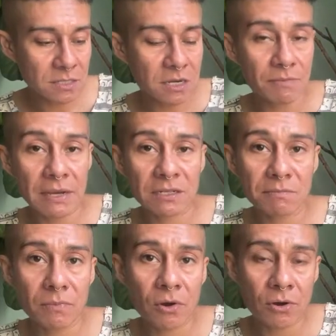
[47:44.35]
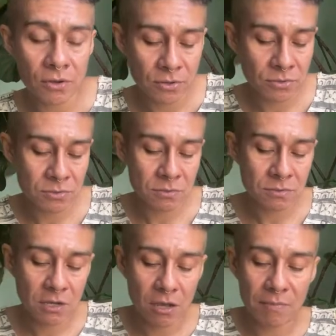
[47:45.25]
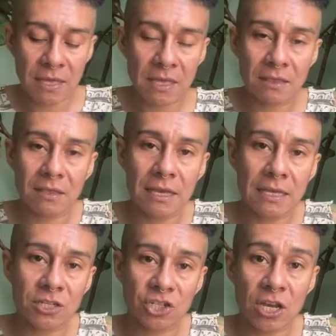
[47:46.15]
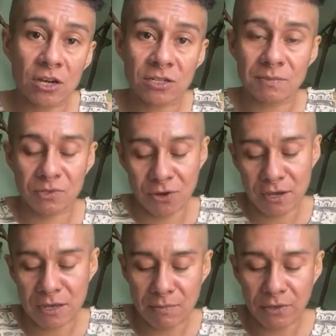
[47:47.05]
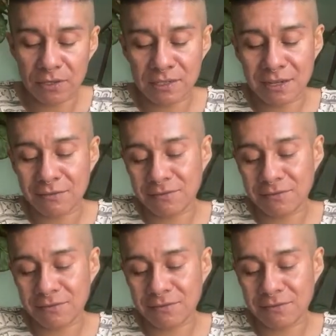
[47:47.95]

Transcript: Come back tomorrow, comment, like, share, subscribe, all this stuff.